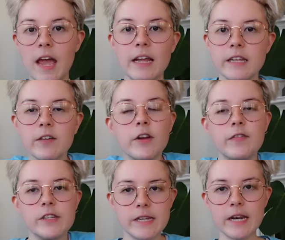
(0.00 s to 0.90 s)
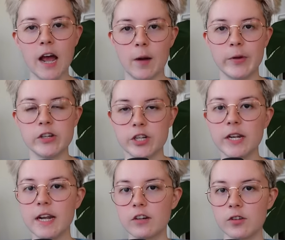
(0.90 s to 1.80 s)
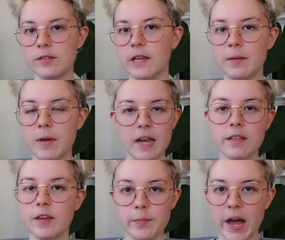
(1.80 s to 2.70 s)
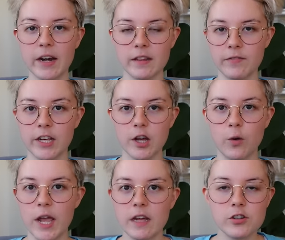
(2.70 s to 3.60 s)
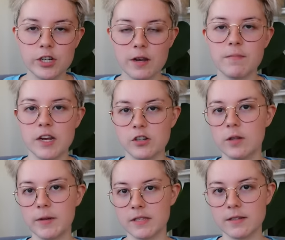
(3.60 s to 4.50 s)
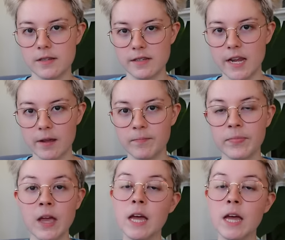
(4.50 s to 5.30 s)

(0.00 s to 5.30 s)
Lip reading: And even if it did happen, she didn't actually say anything bad in the video and she didn't mention the business's name.